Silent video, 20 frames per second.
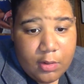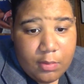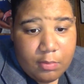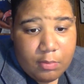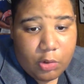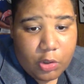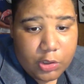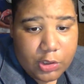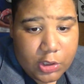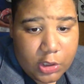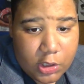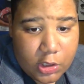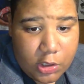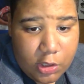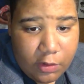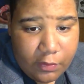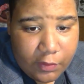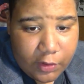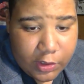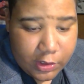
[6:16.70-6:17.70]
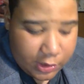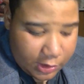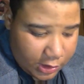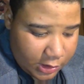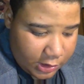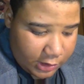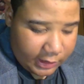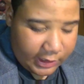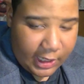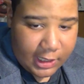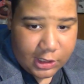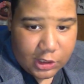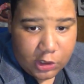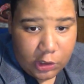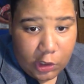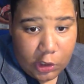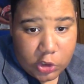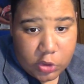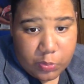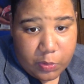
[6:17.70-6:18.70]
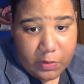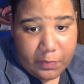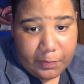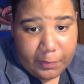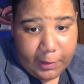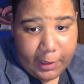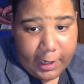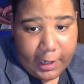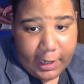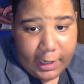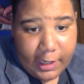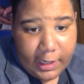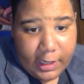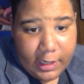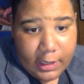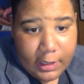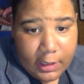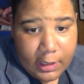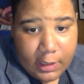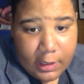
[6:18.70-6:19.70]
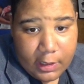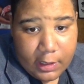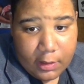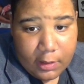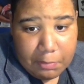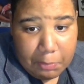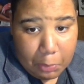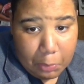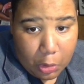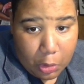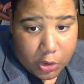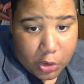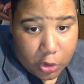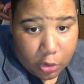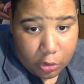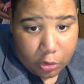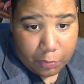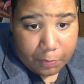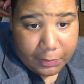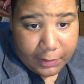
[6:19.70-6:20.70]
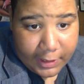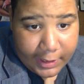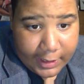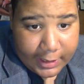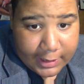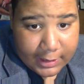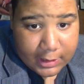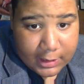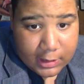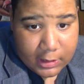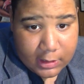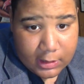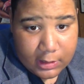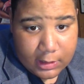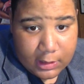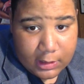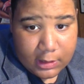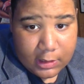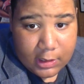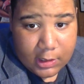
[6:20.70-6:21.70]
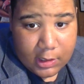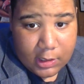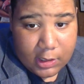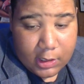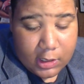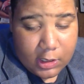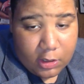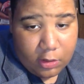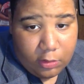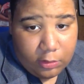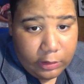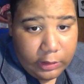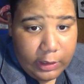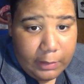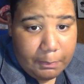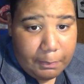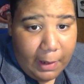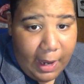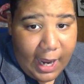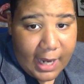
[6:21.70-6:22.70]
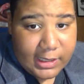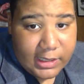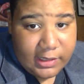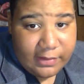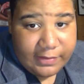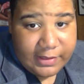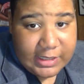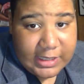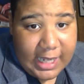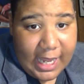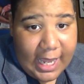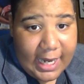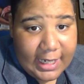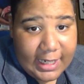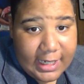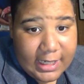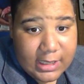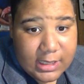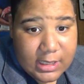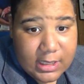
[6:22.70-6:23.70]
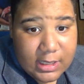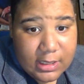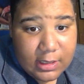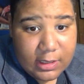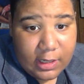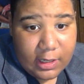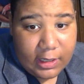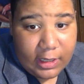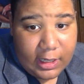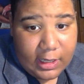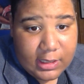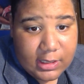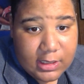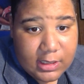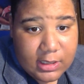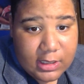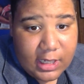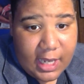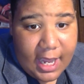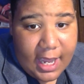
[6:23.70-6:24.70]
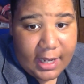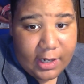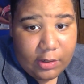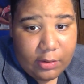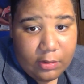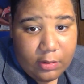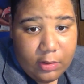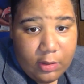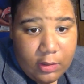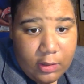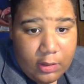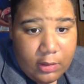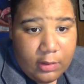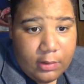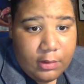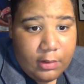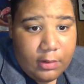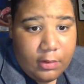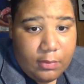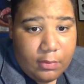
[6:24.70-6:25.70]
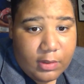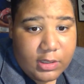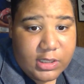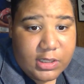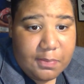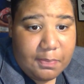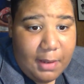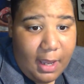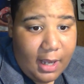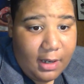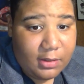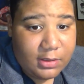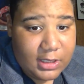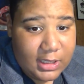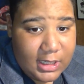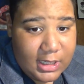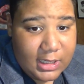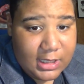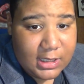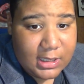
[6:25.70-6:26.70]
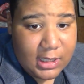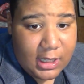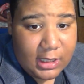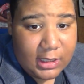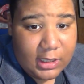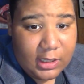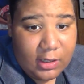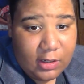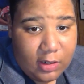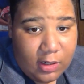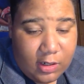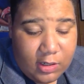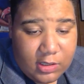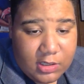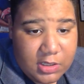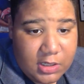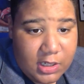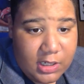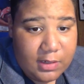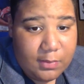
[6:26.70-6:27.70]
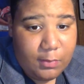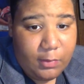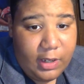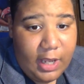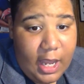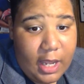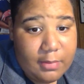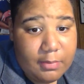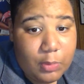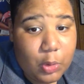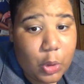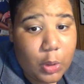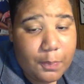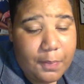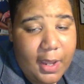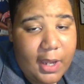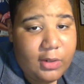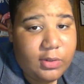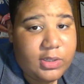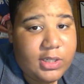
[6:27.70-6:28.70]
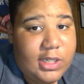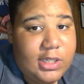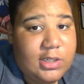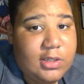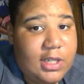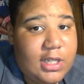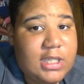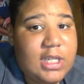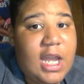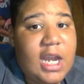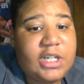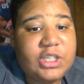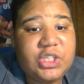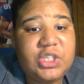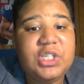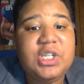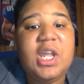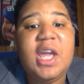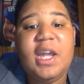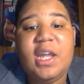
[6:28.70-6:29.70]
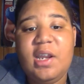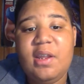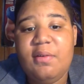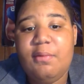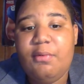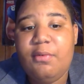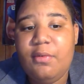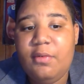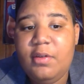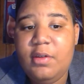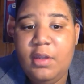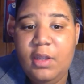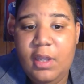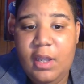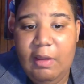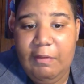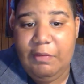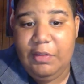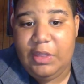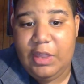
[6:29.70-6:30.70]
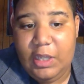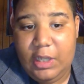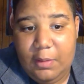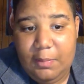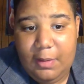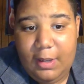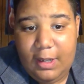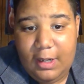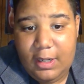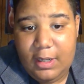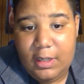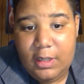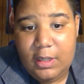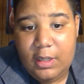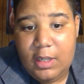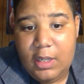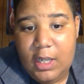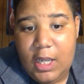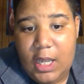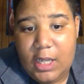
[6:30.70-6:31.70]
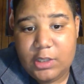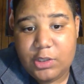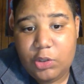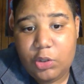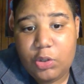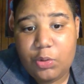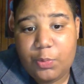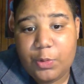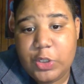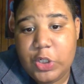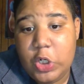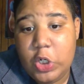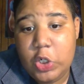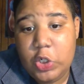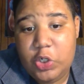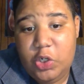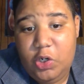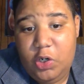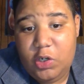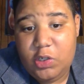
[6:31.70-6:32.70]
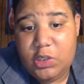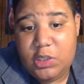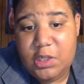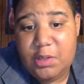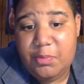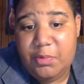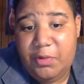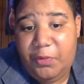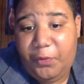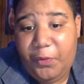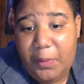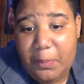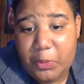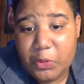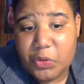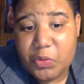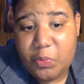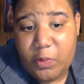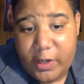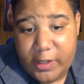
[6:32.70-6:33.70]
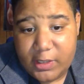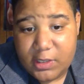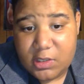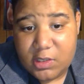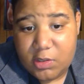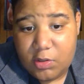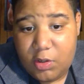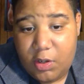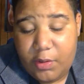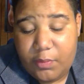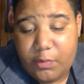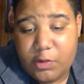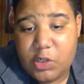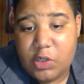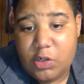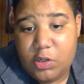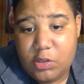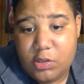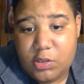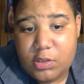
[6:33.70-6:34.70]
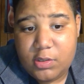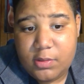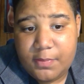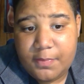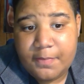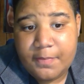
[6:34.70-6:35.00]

More turnovers, less yards per play, more total plays. The only positive stat against Seattle was the penalties and the yards, and we had more penalties, so that's actually negative if you think about it. And total return yards, and we fumbled twice on returns.